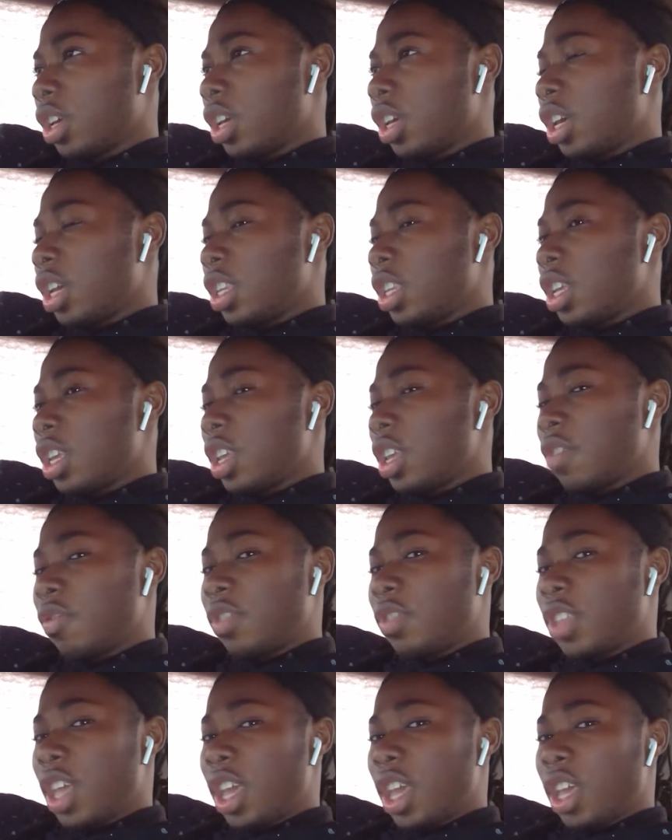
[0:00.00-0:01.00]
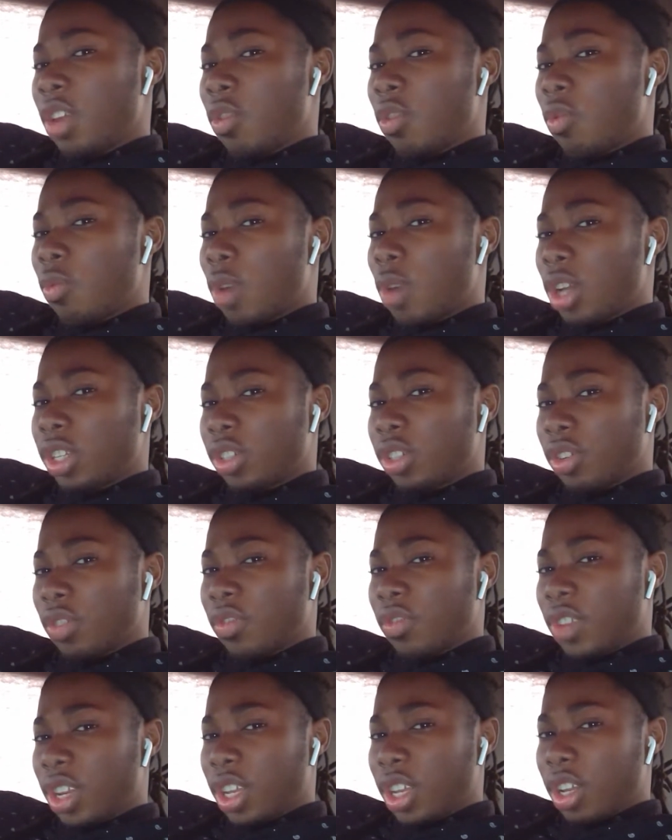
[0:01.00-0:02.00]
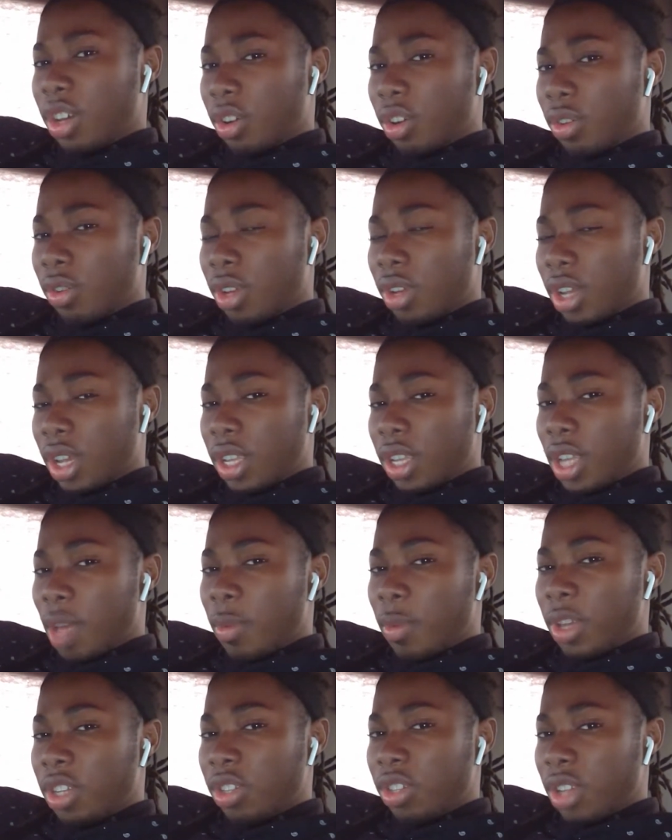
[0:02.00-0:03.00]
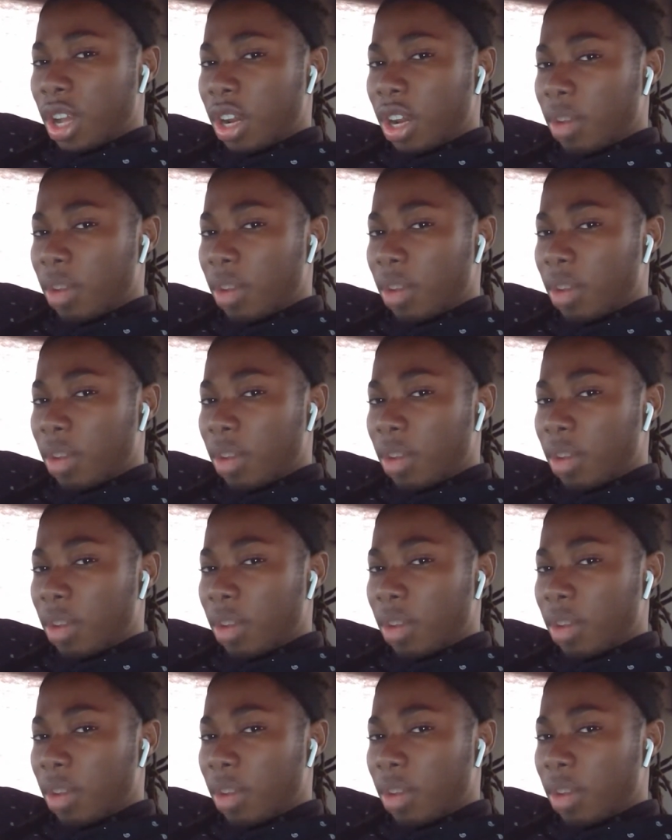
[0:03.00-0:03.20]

And then if they don't watch your video, that means you're not gonna